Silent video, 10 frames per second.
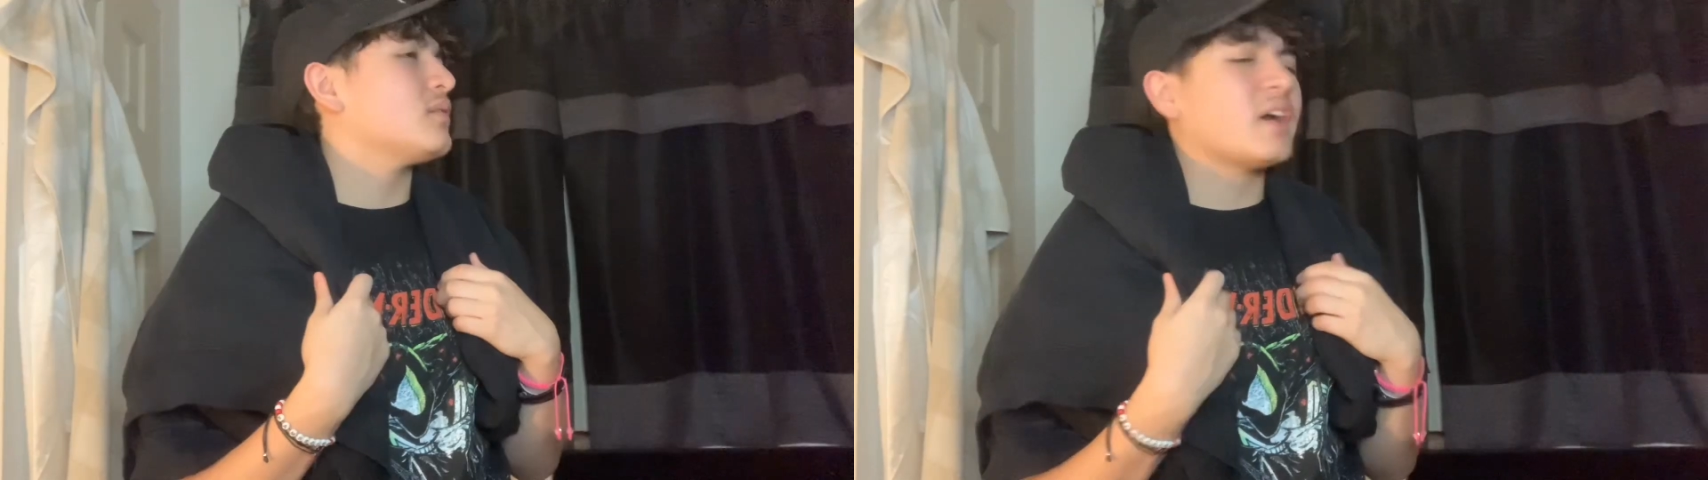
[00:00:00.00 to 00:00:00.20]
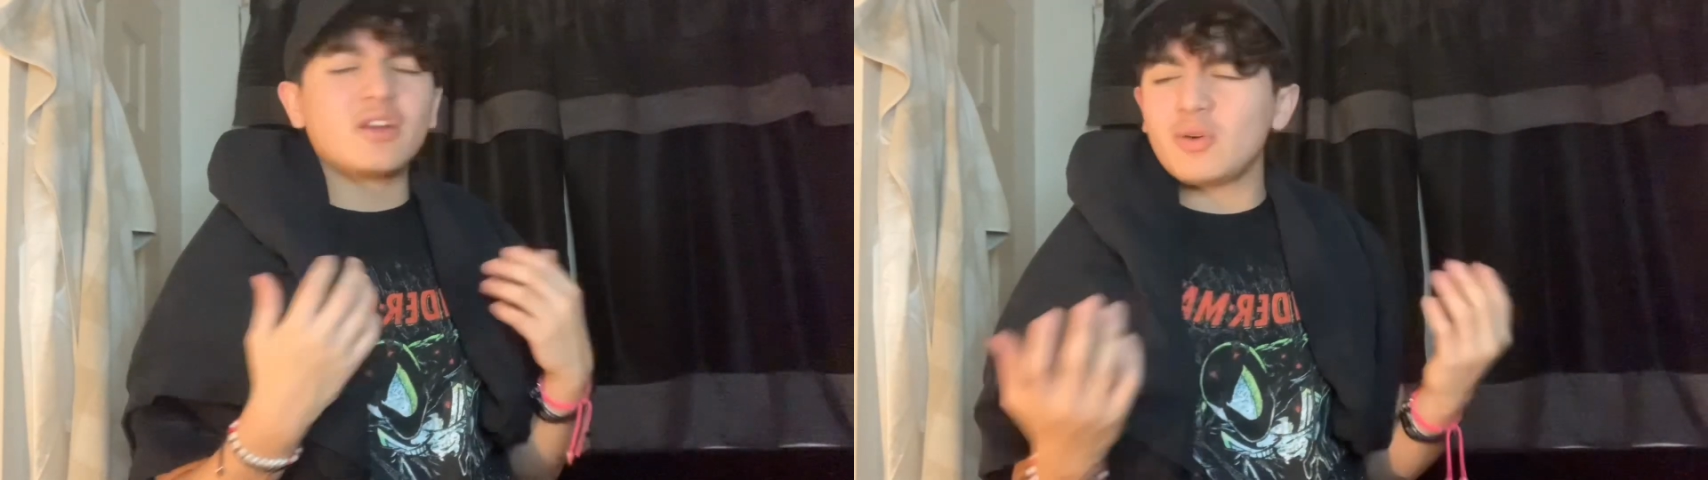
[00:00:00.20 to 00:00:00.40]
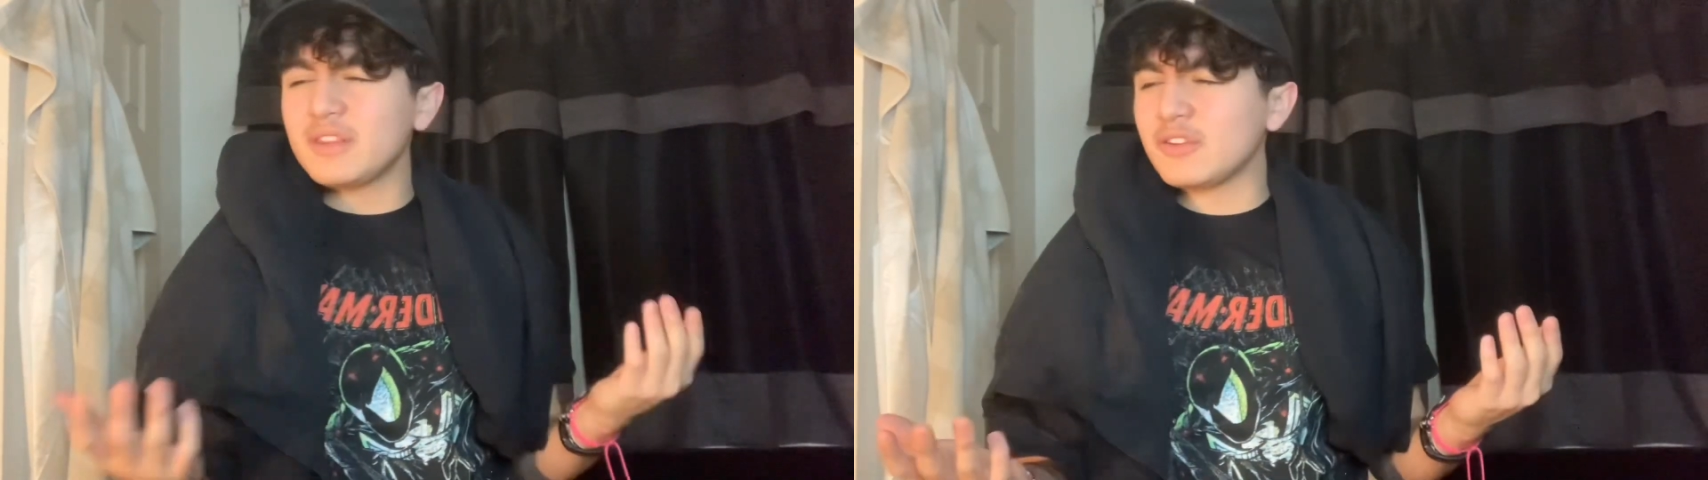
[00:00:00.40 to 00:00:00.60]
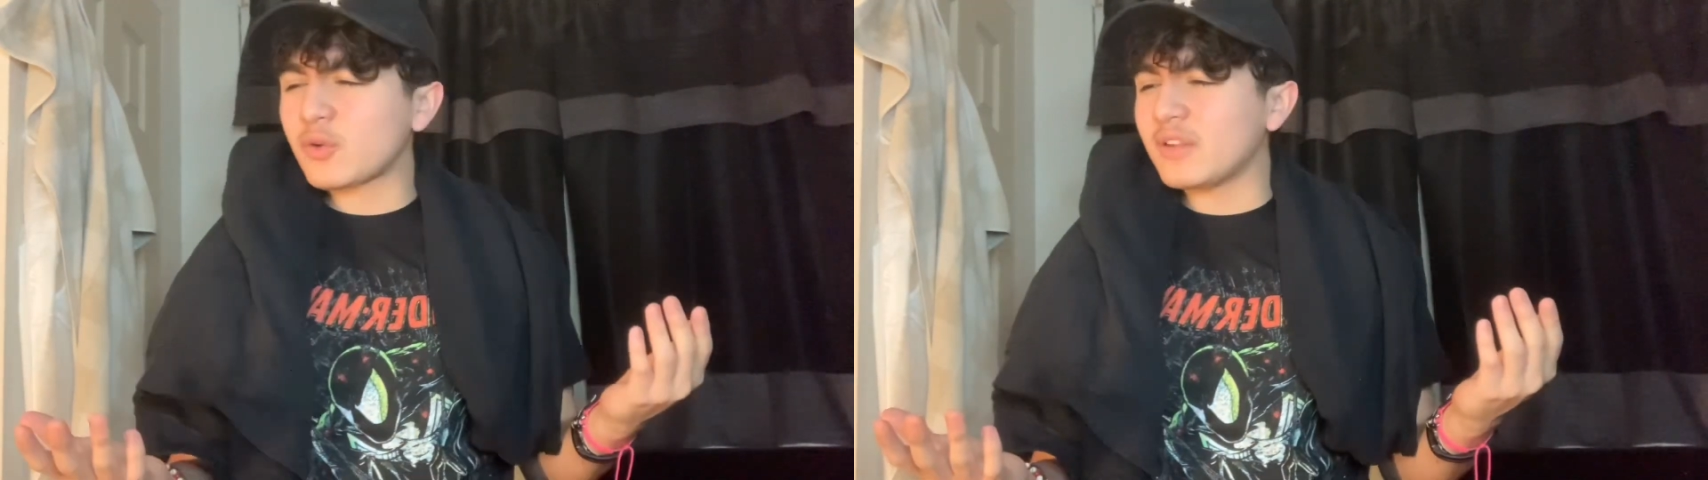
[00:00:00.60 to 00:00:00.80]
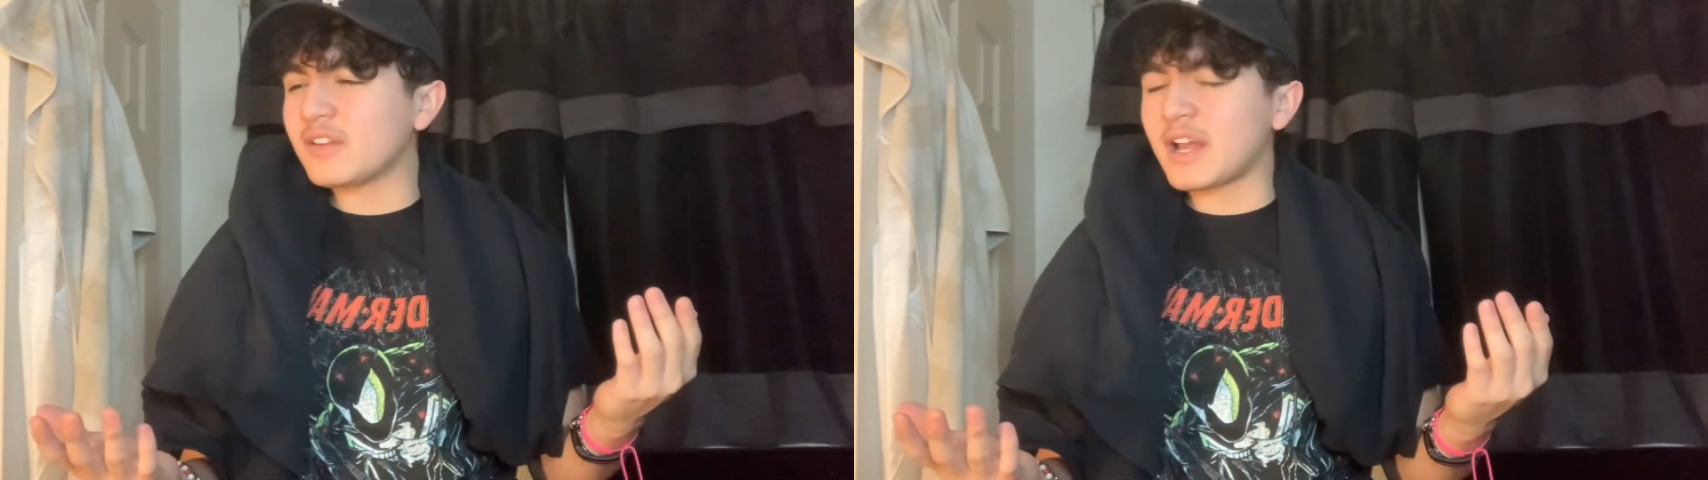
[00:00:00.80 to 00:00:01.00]
How do all these
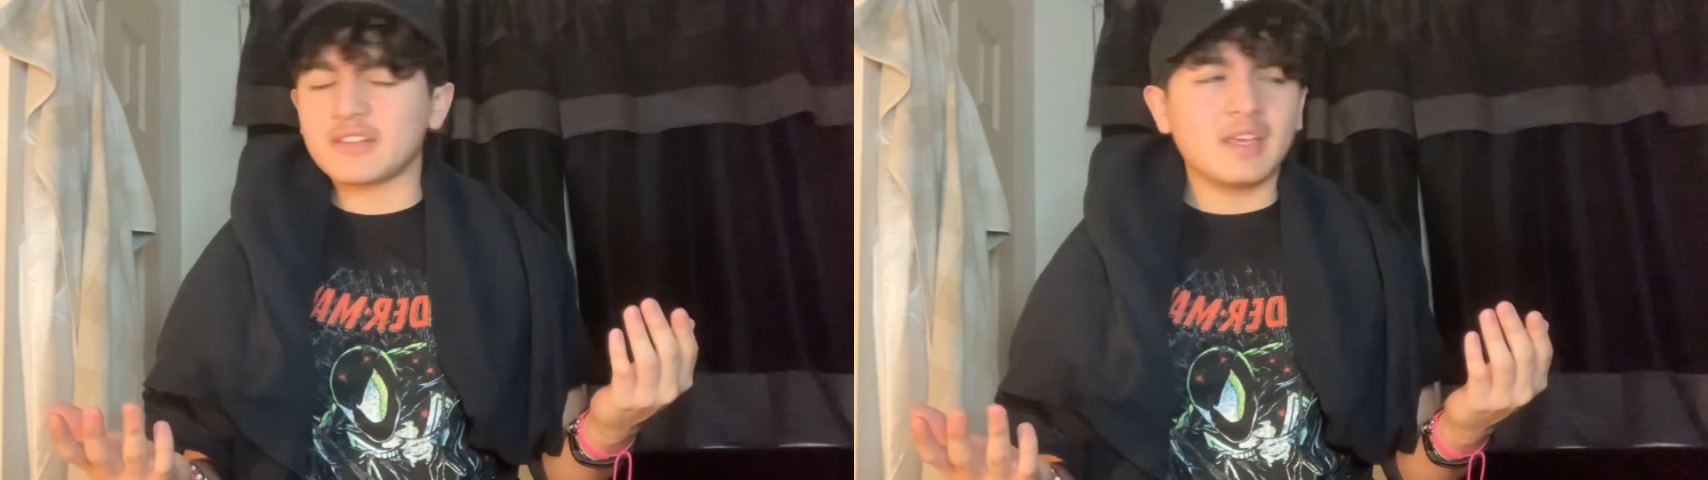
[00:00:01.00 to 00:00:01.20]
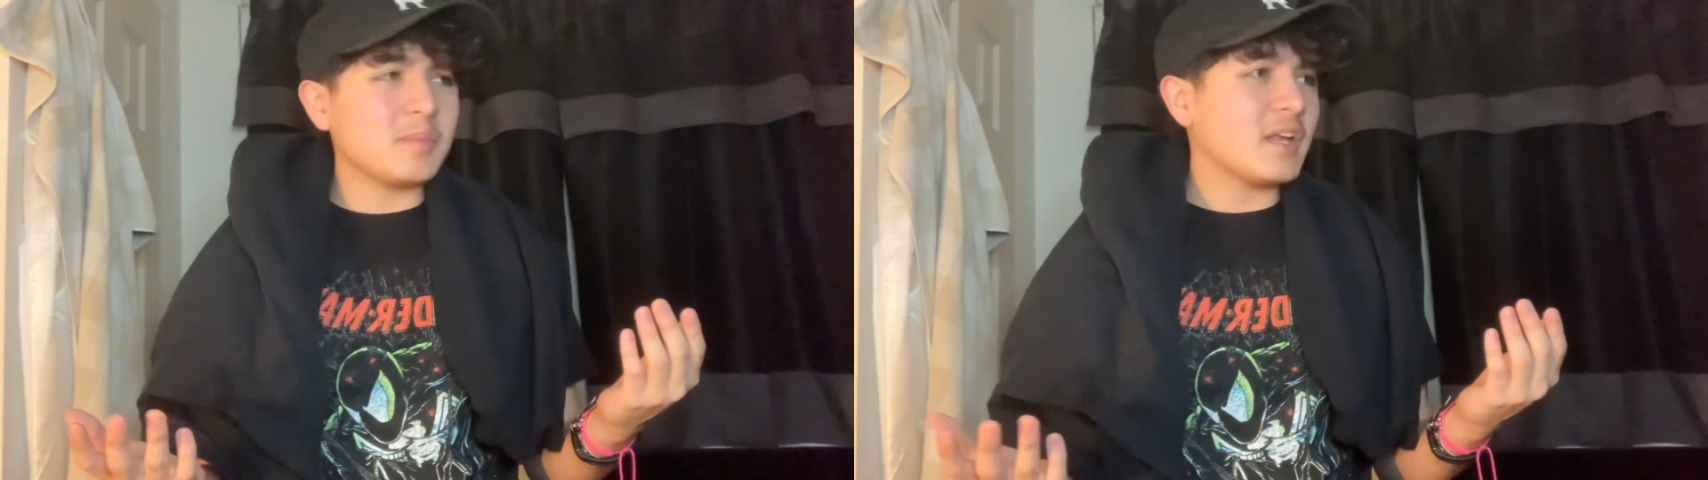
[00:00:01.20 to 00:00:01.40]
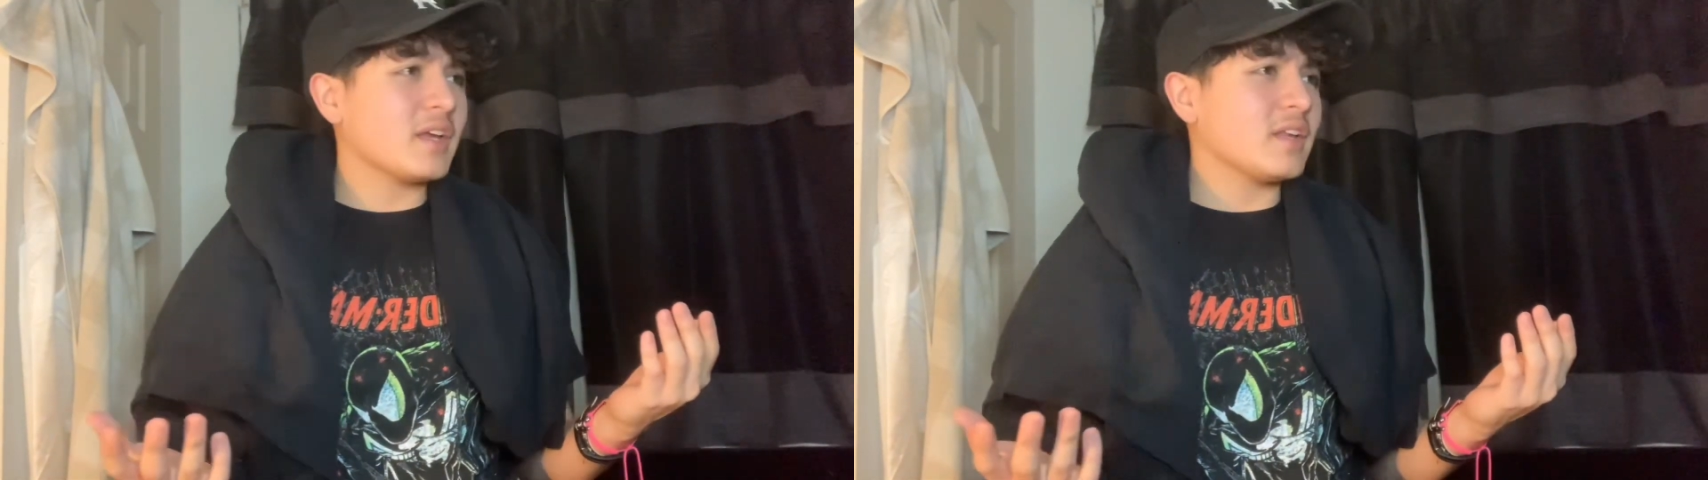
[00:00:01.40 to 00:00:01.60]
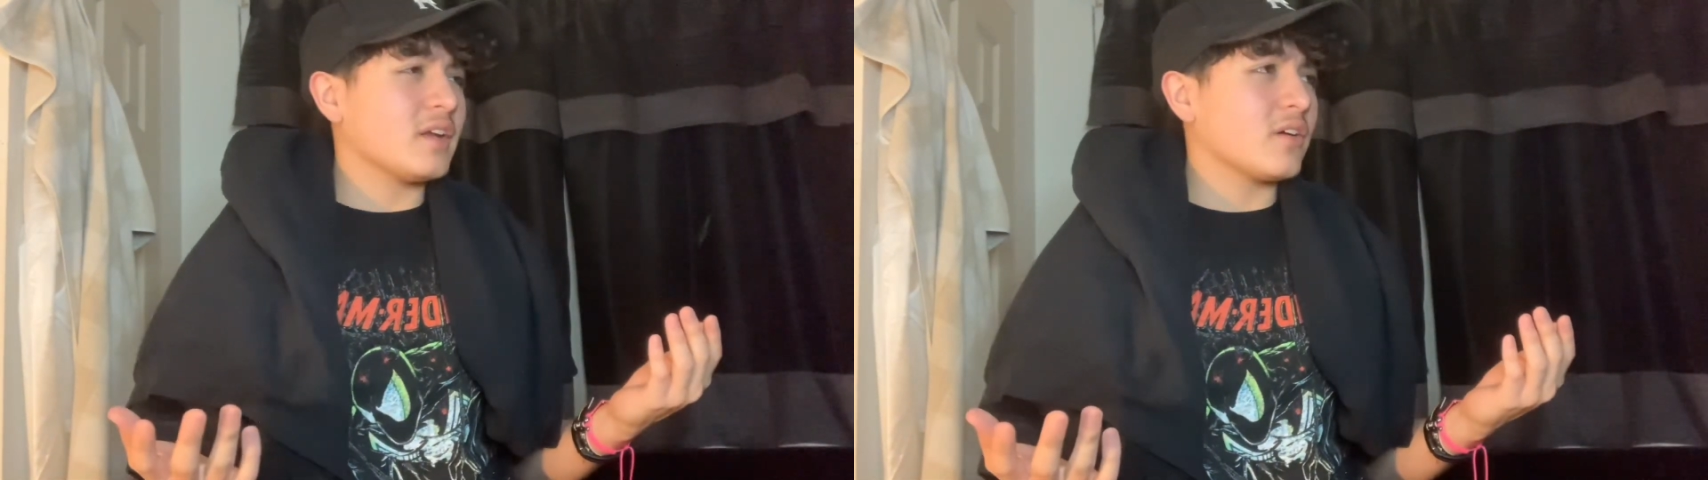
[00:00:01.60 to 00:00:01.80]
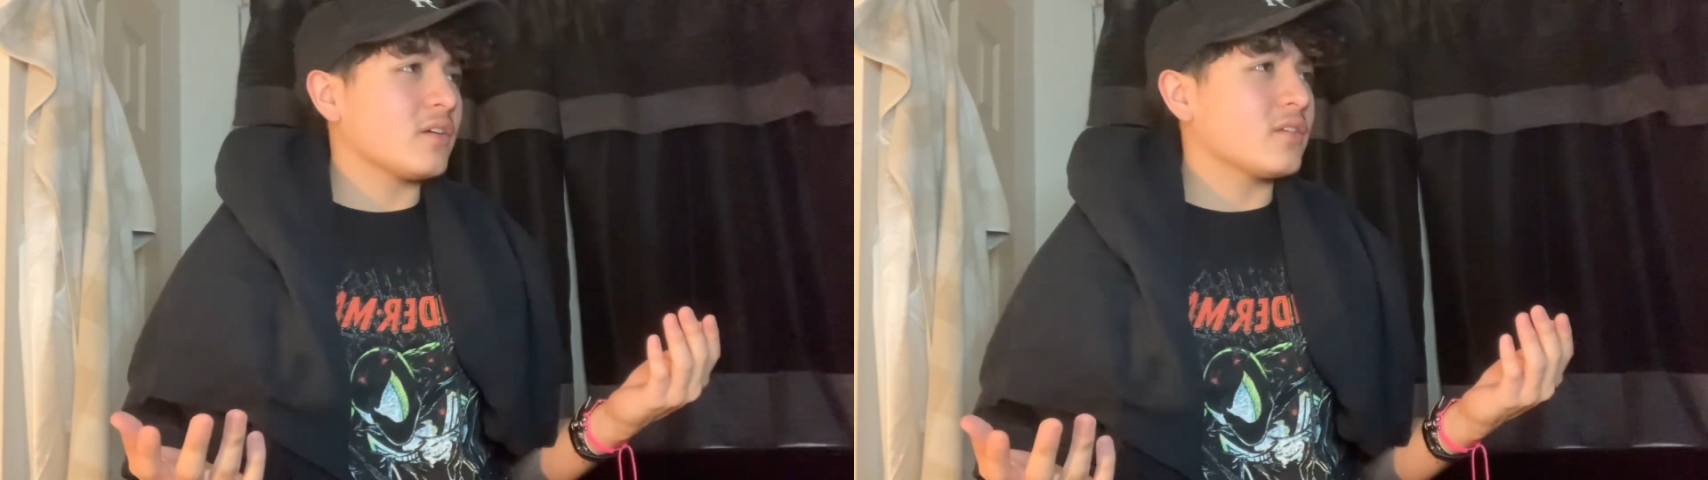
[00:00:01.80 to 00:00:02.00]
crazy guys keep getting in here?